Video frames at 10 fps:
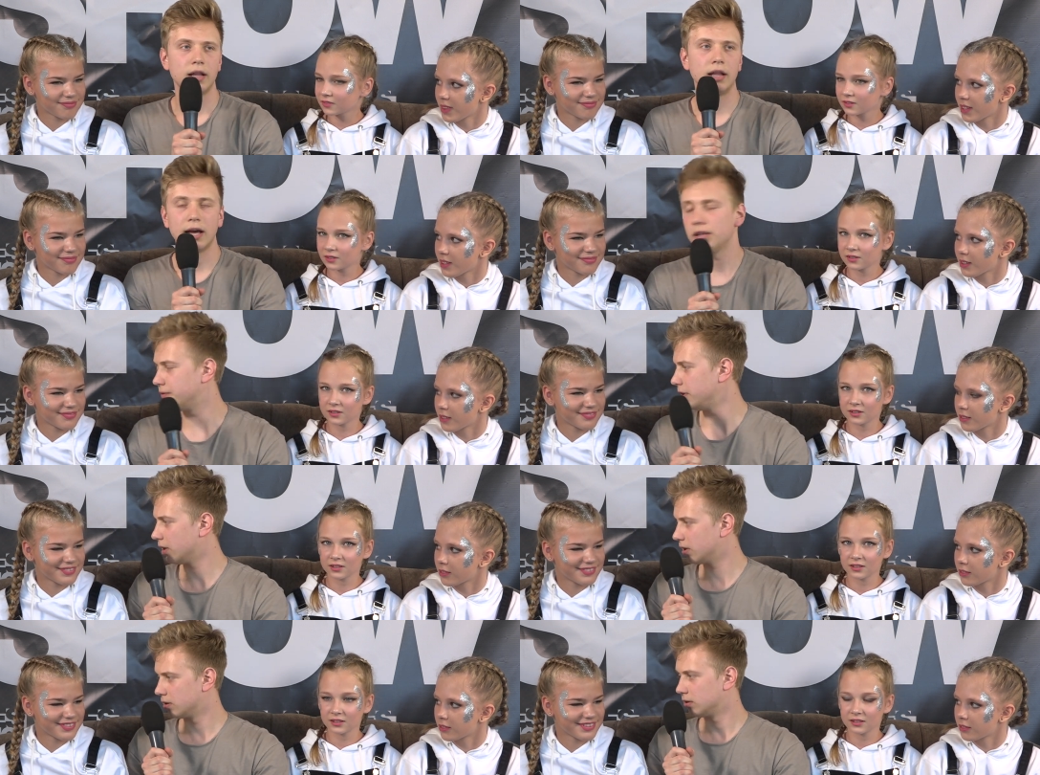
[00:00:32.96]

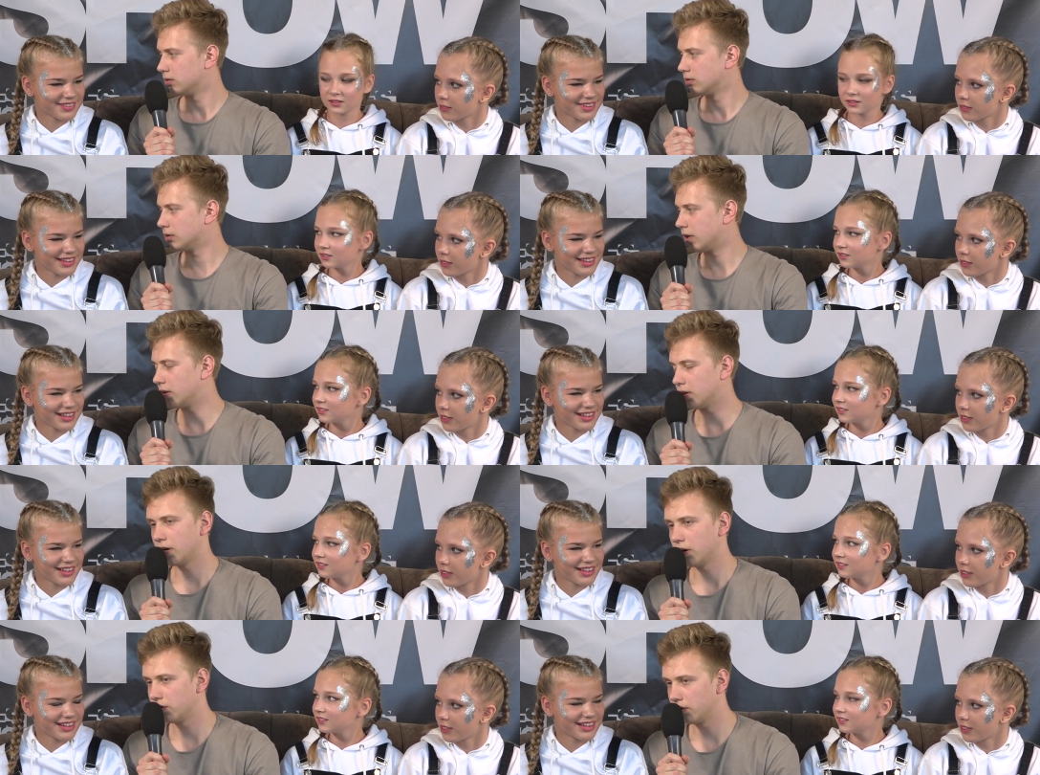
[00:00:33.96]
Speaker 1: Latvia? And uh,
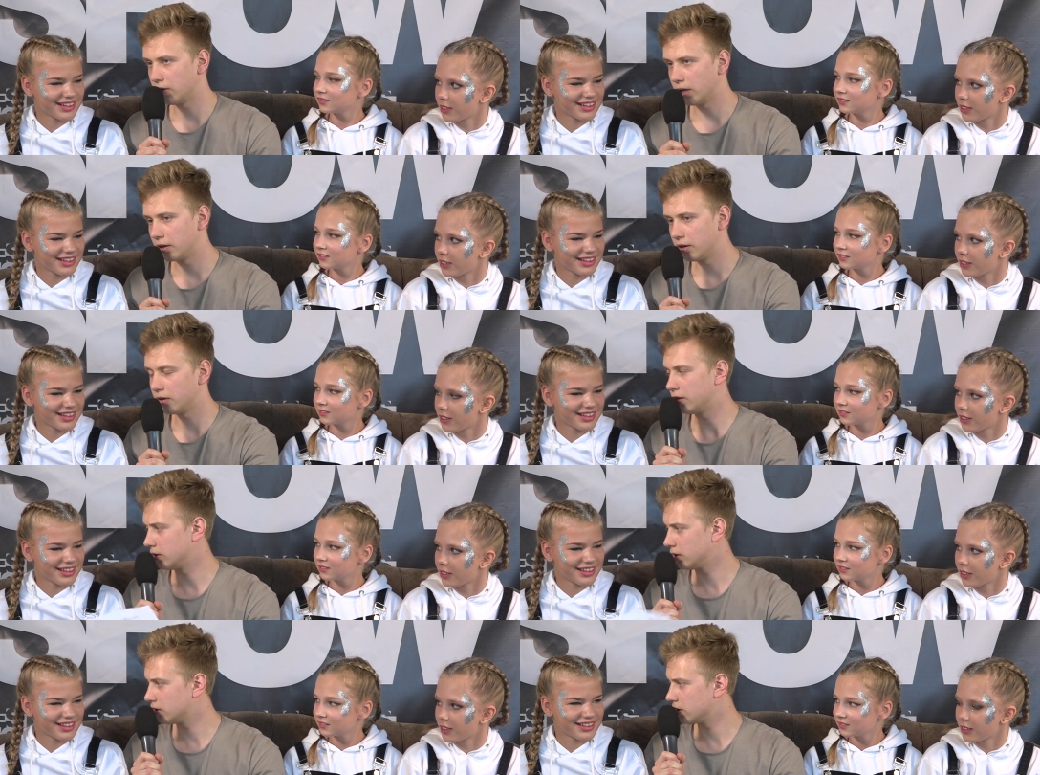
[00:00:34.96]
how do you like here in,
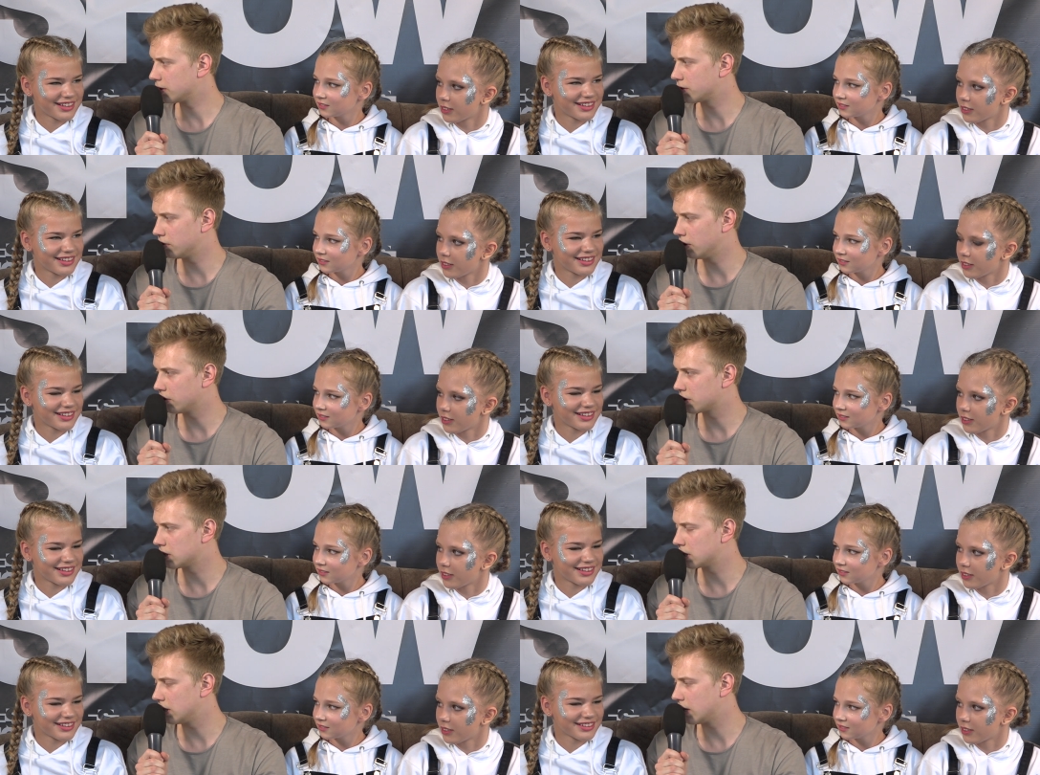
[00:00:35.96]
in uh, Studio
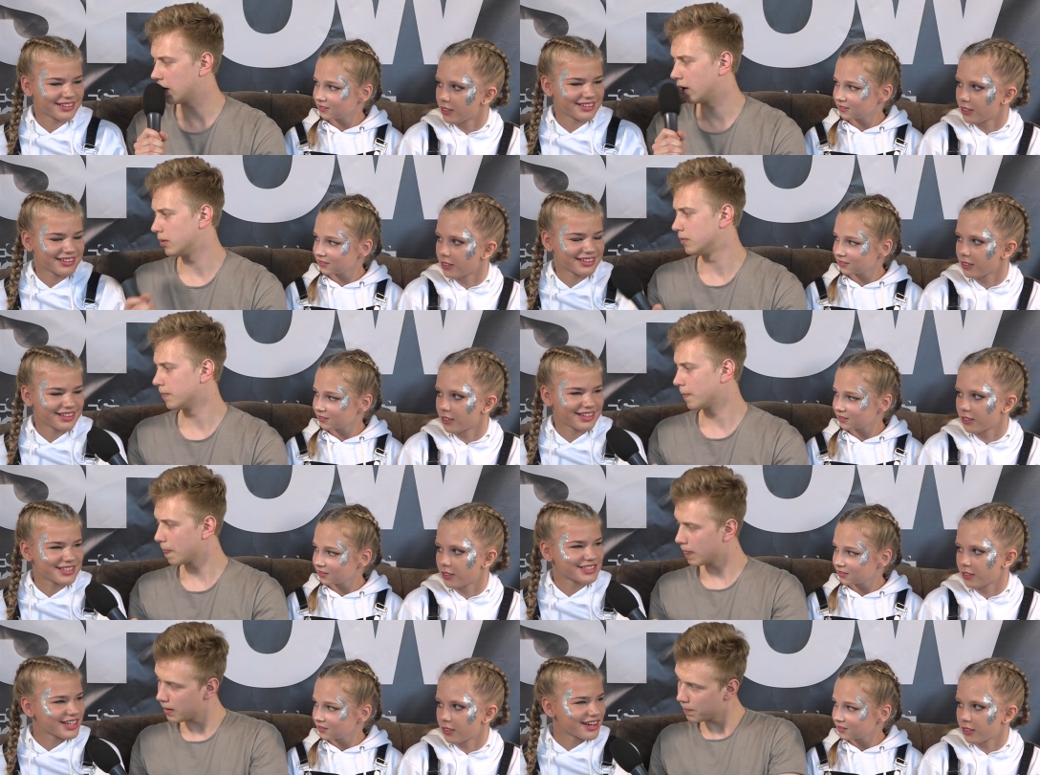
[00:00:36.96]
69?
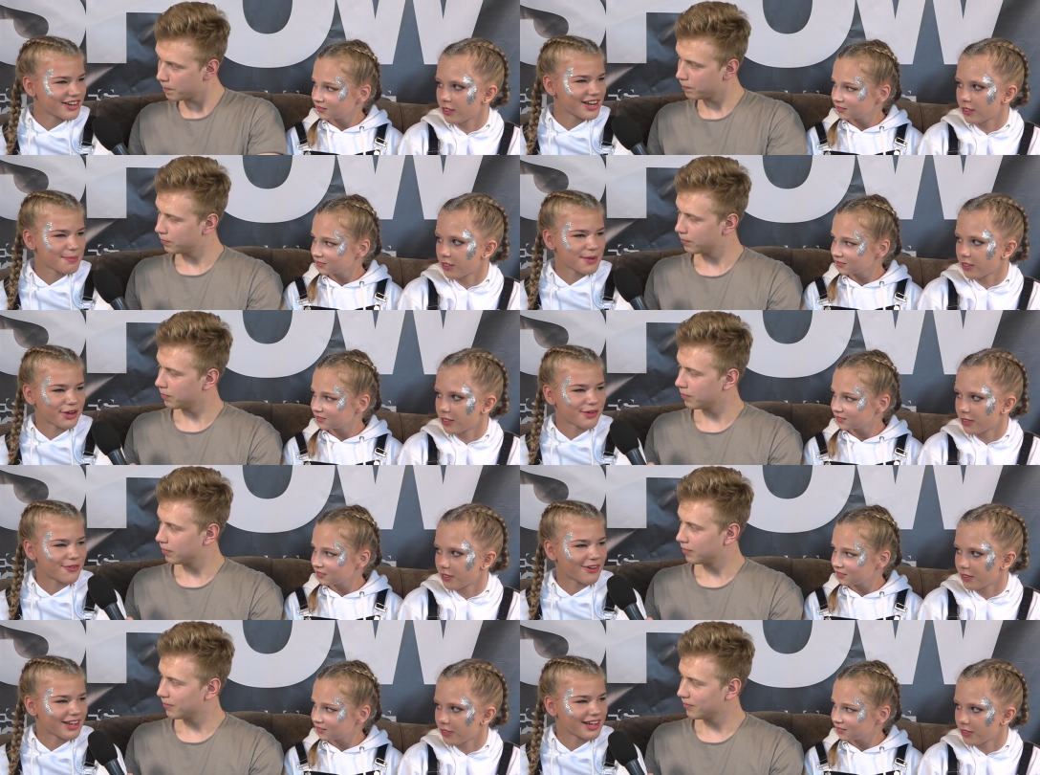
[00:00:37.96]
Speaker 2: It's uh, really
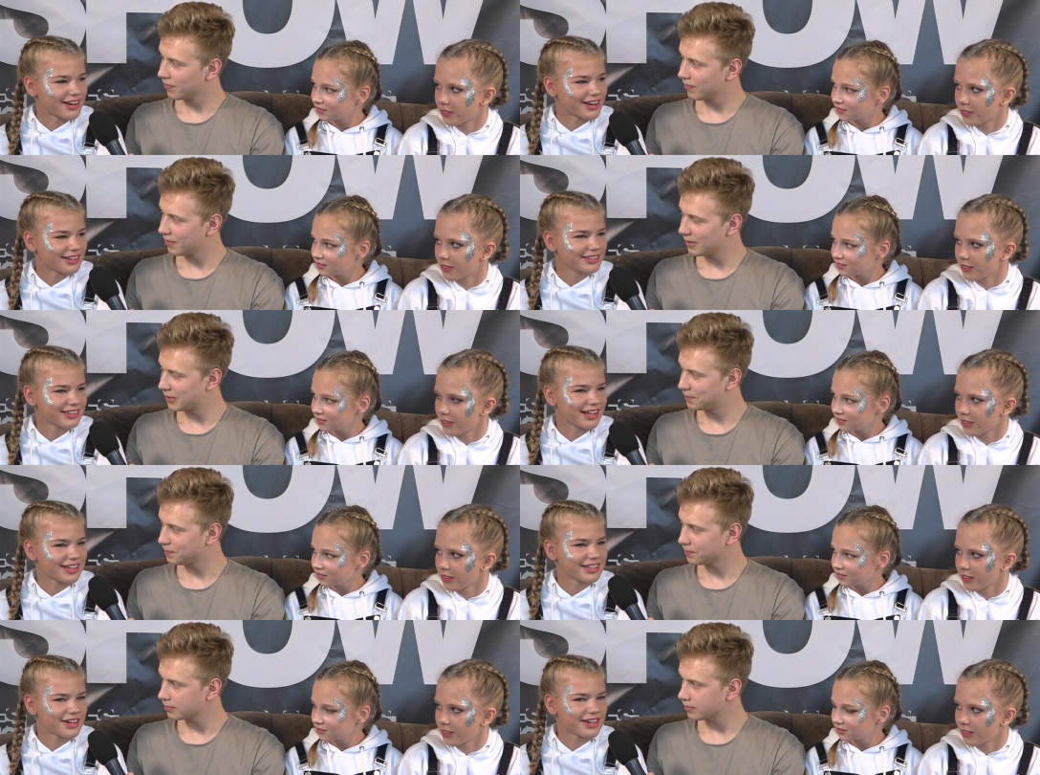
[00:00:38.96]
beautiful here,
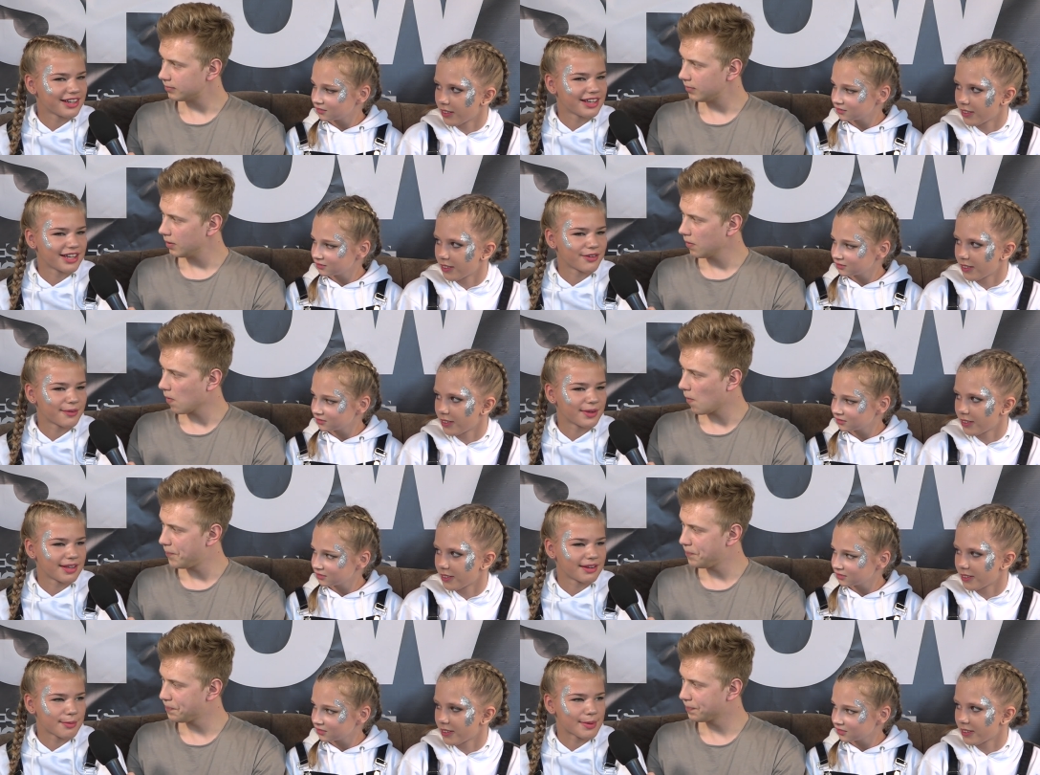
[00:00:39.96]
and uh, every,
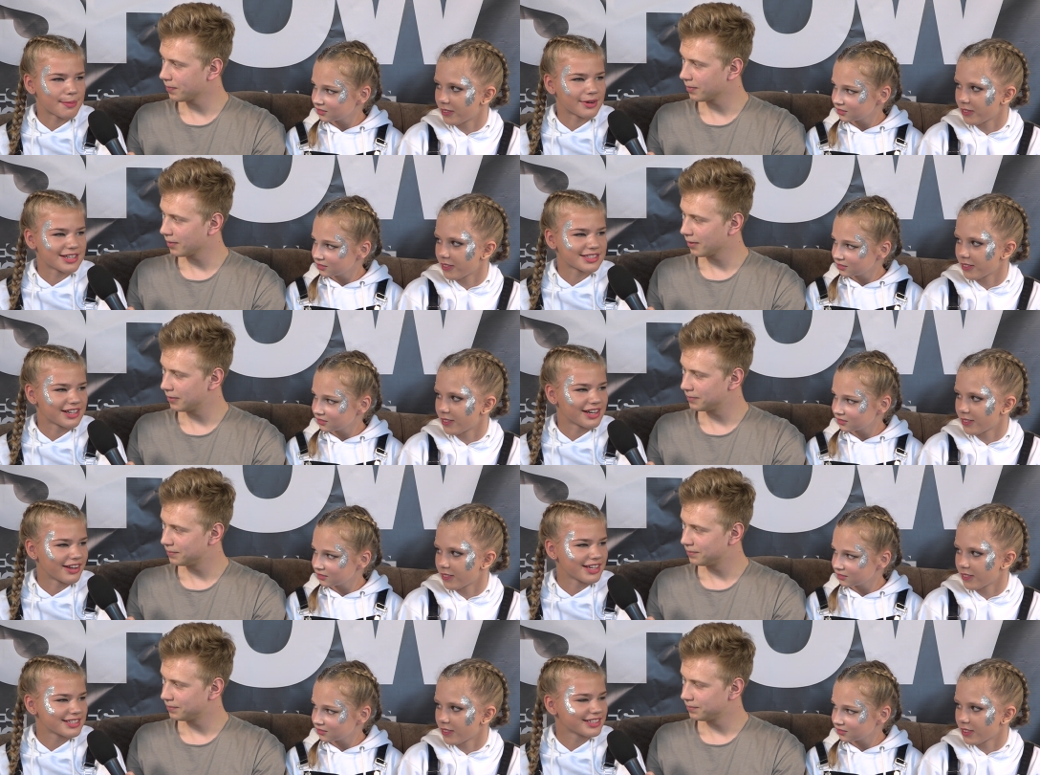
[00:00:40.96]
every people is really
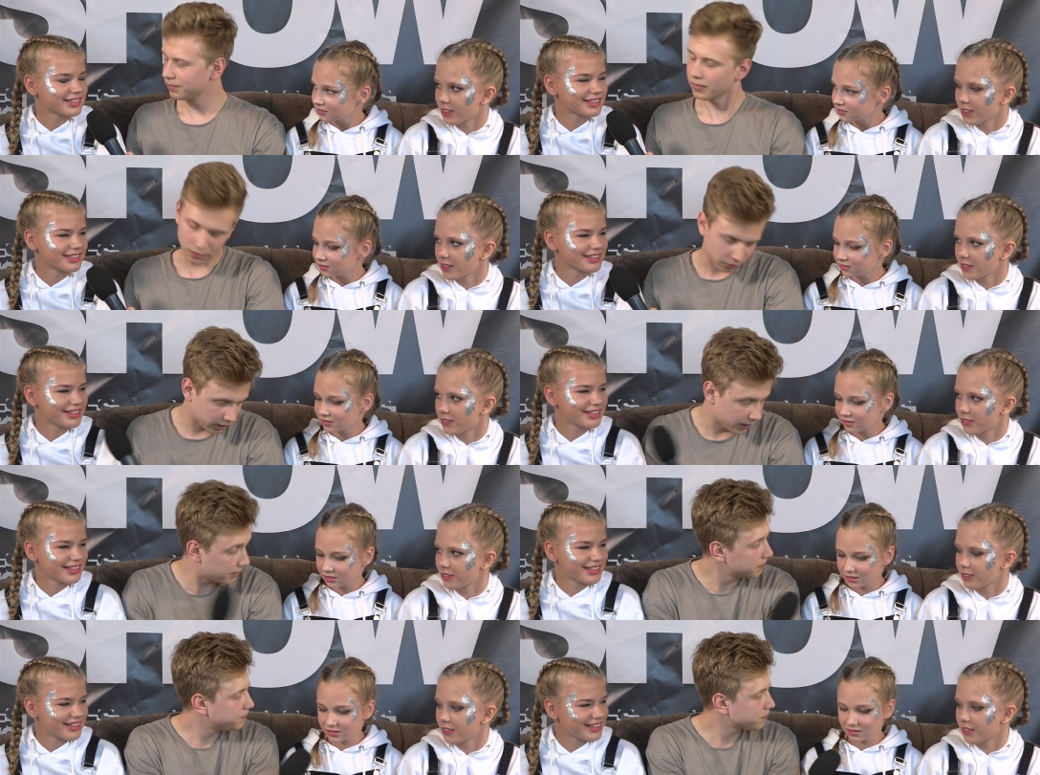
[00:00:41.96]
nice. Okay.